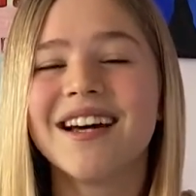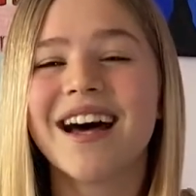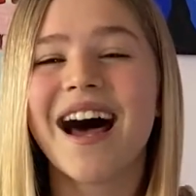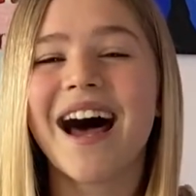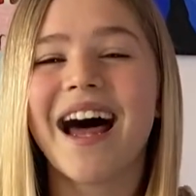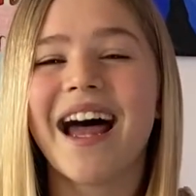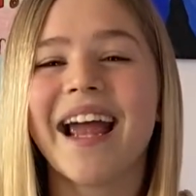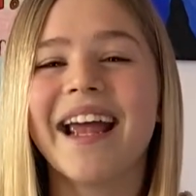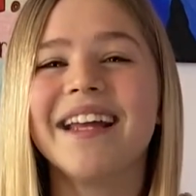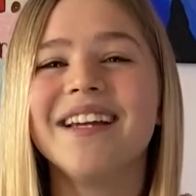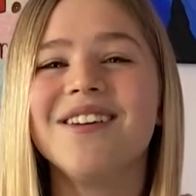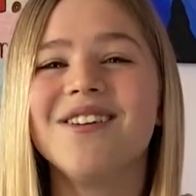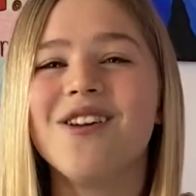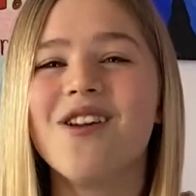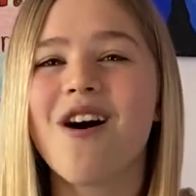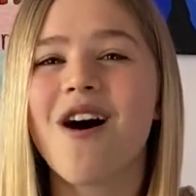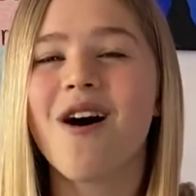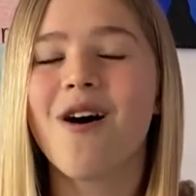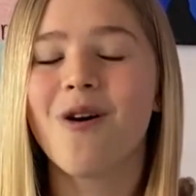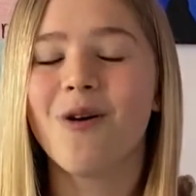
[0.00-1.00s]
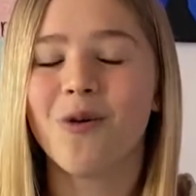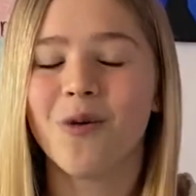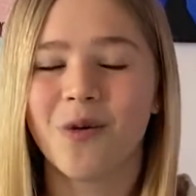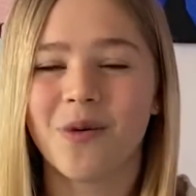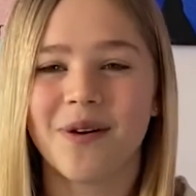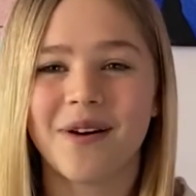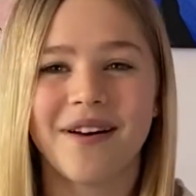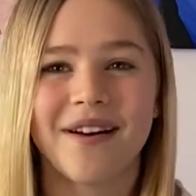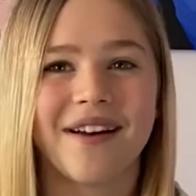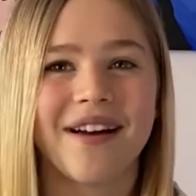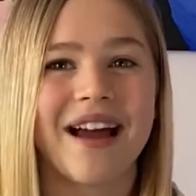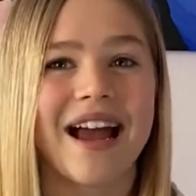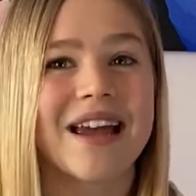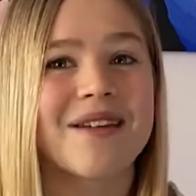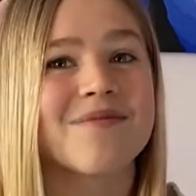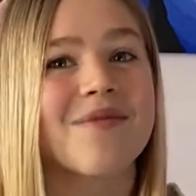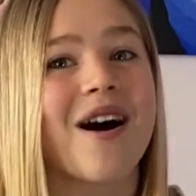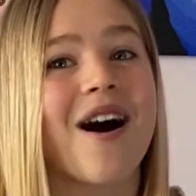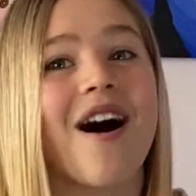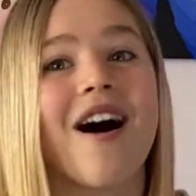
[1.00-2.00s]
I know
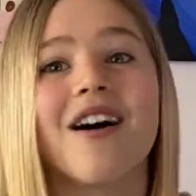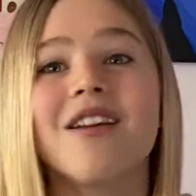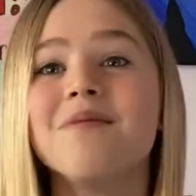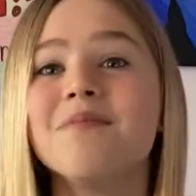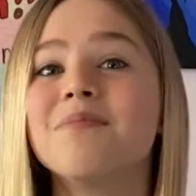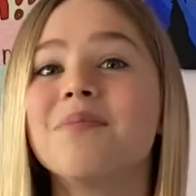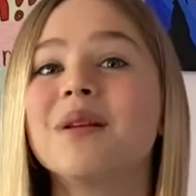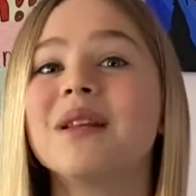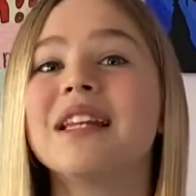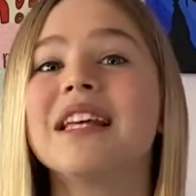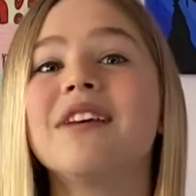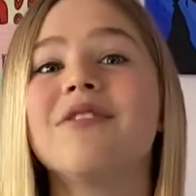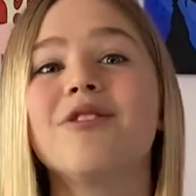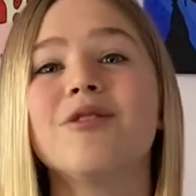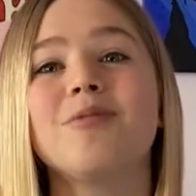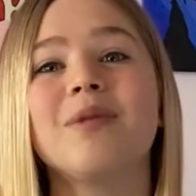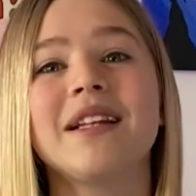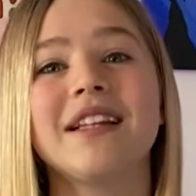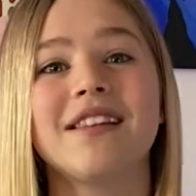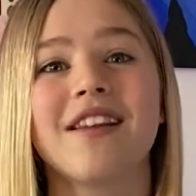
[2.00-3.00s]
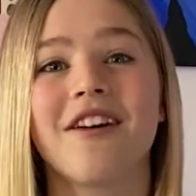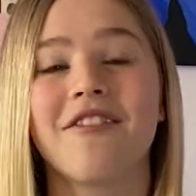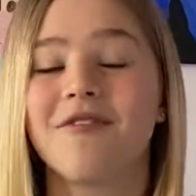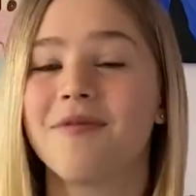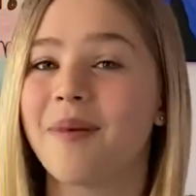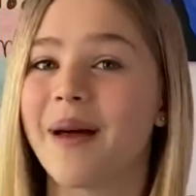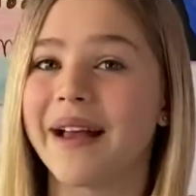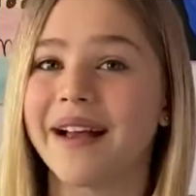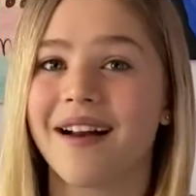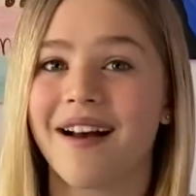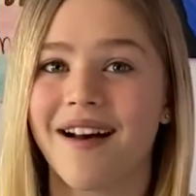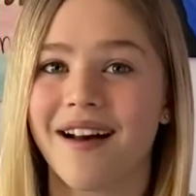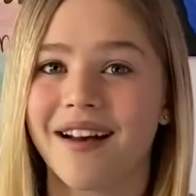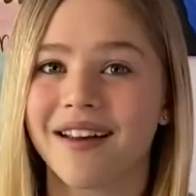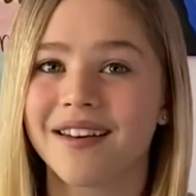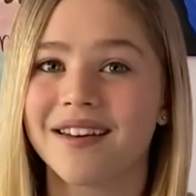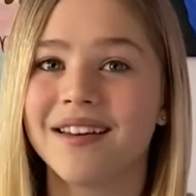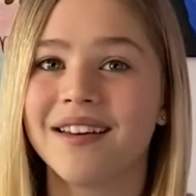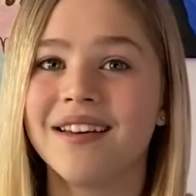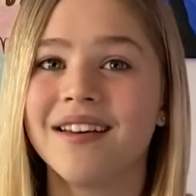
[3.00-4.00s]
I'm unbelievably loved by God.